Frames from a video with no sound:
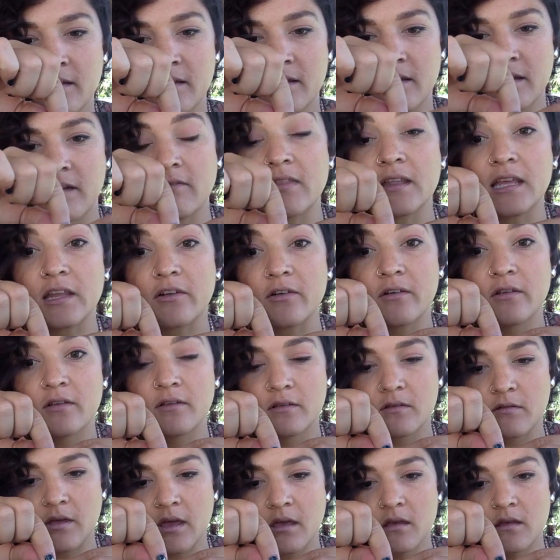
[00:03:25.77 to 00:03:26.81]
have it on my
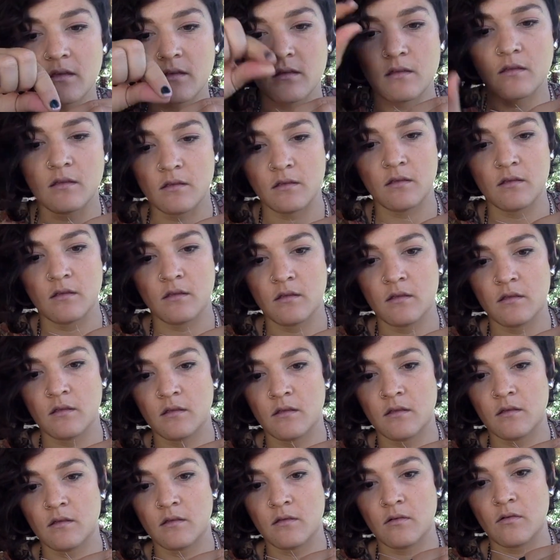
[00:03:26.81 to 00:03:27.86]
side,
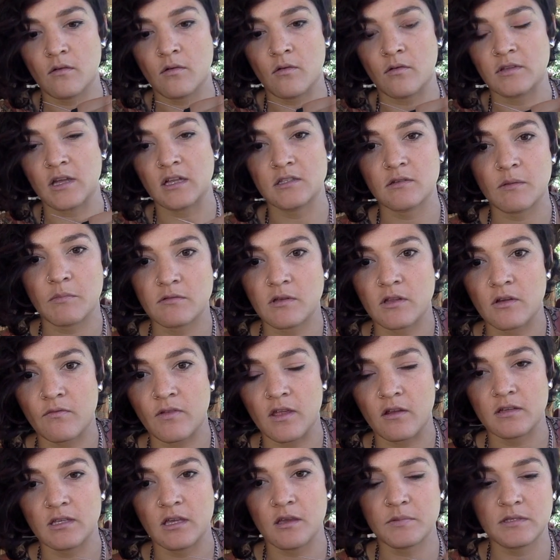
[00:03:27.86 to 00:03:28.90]
okay, and bring the
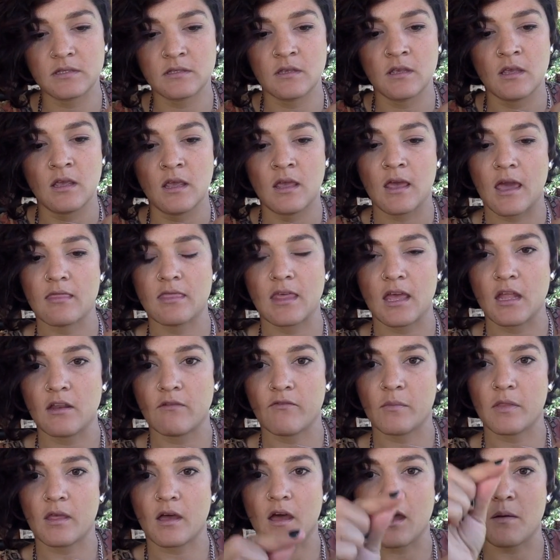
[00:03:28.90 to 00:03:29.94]
bottom of the
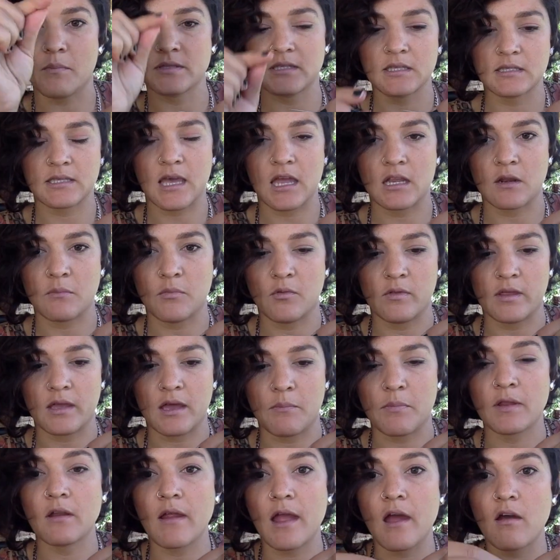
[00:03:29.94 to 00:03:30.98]
thread up all the
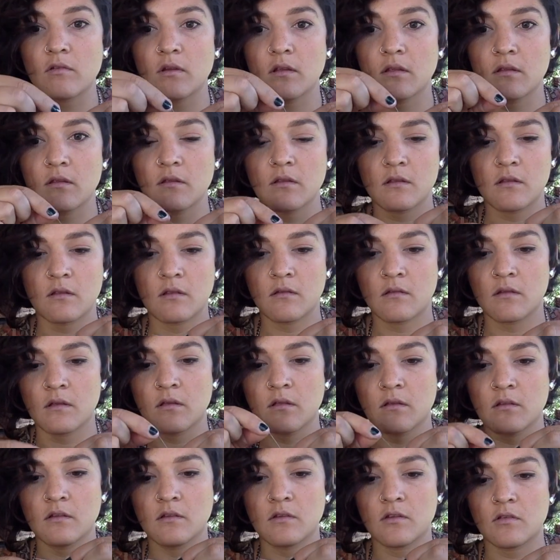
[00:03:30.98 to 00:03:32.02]
way around.
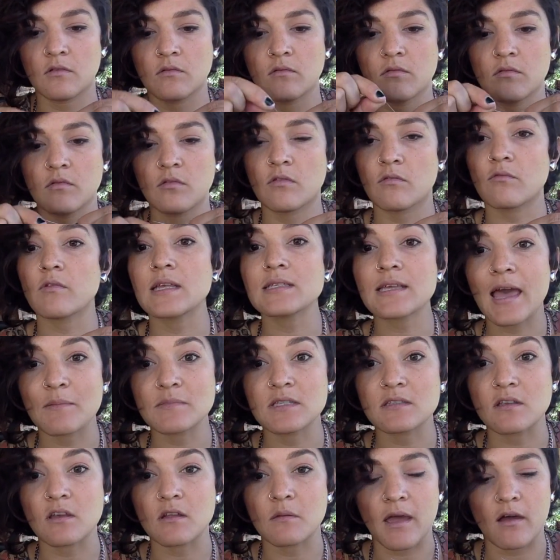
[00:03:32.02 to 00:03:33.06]
So you go
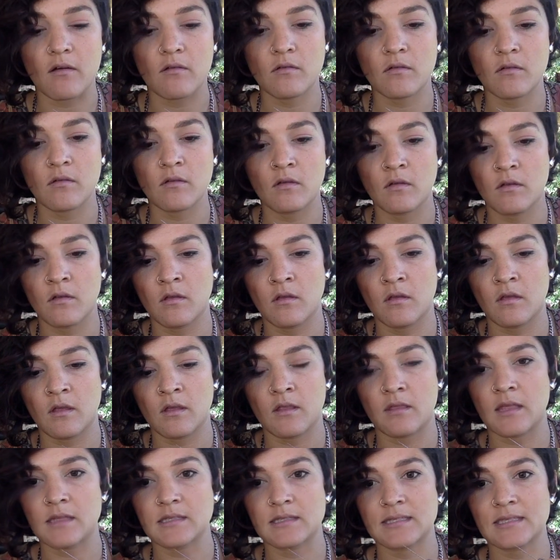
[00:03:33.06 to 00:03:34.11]
around three or four
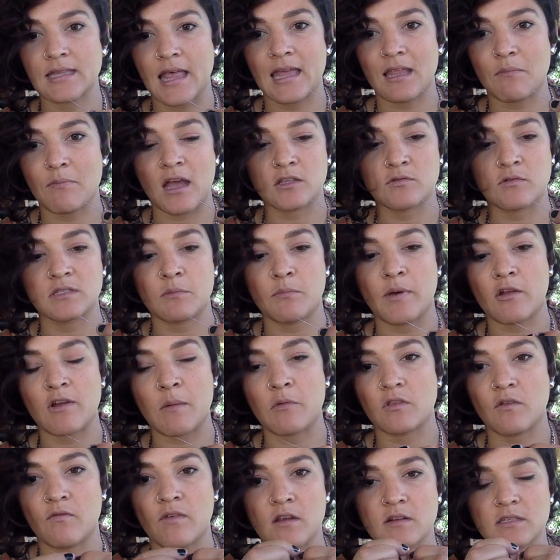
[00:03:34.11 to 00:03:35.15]
times,
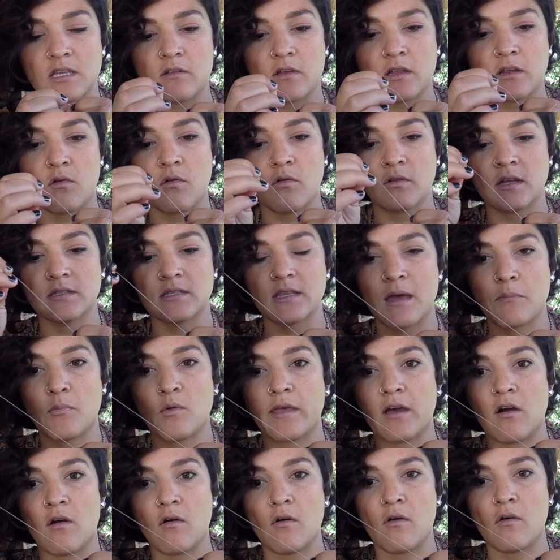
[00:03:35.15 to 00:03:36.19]
pinch it with the
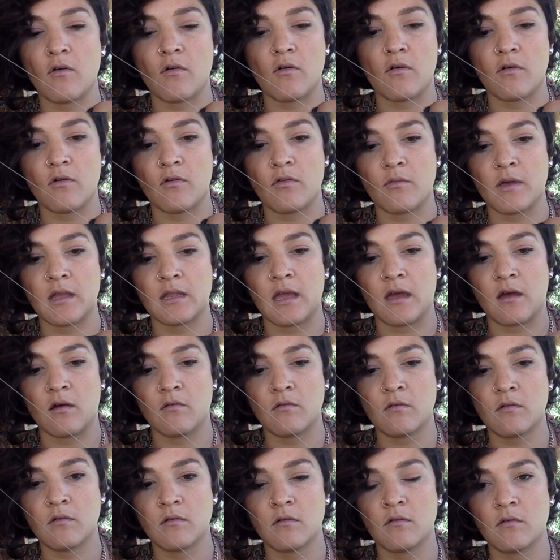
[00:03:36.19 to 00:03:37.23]
end of the thread, and pull it
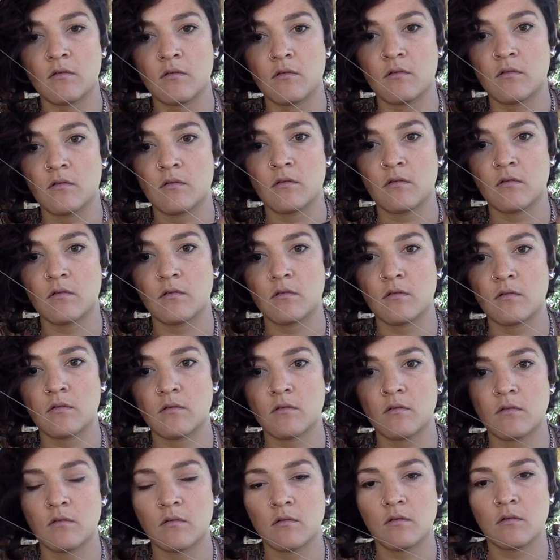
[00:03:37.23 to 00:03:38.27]
all the way down to the
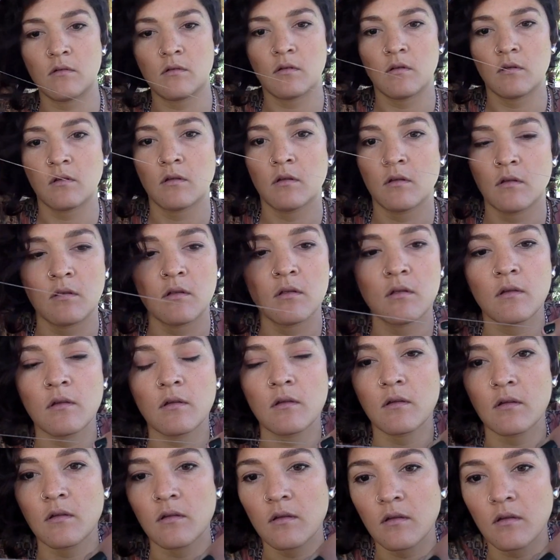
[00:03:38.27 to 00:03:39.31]
end.
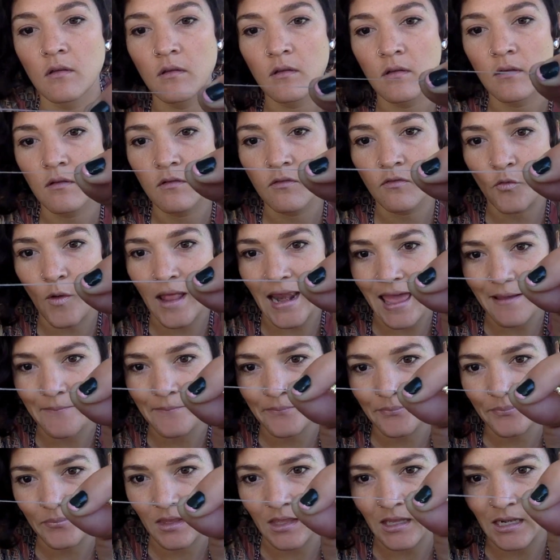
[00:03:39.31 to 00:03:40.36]
You've got your
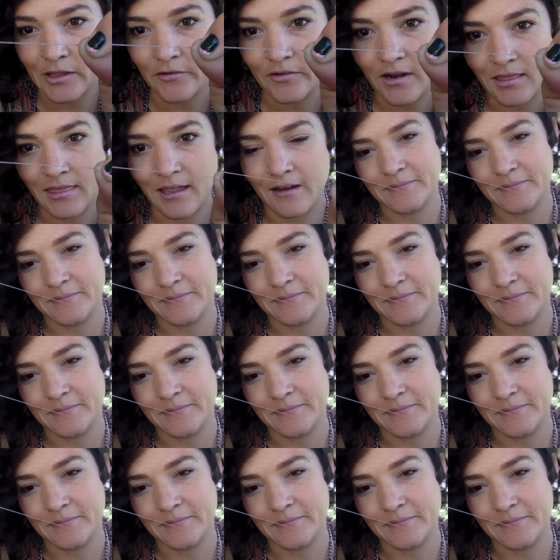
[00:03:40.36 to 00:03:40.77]
knot. Voila.